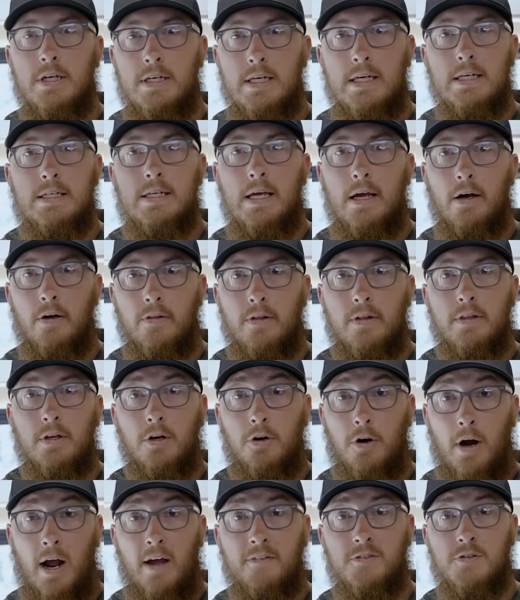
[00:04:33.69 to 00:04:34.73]
to detail that the
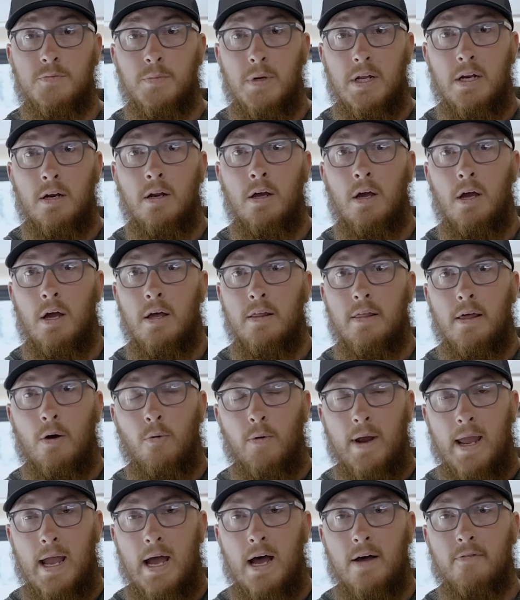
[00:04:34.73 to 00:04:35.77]
craftsmen that
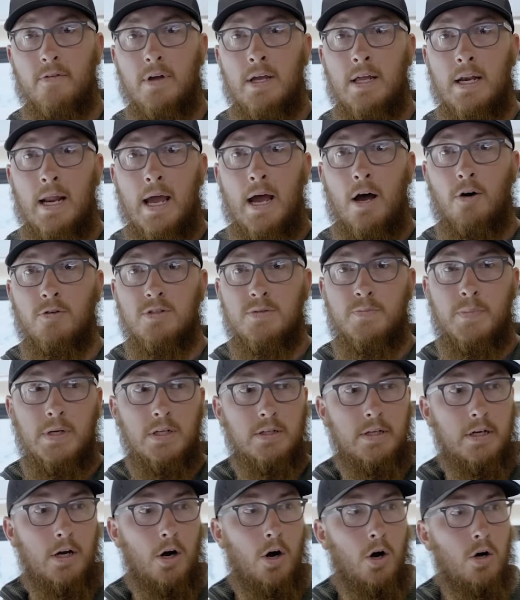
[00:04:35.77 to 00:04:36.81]
we have in-house
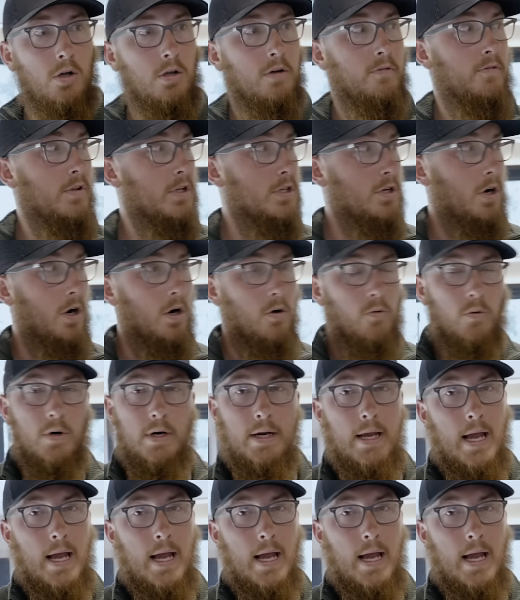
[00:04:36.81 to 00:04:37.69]
building all of this hardwood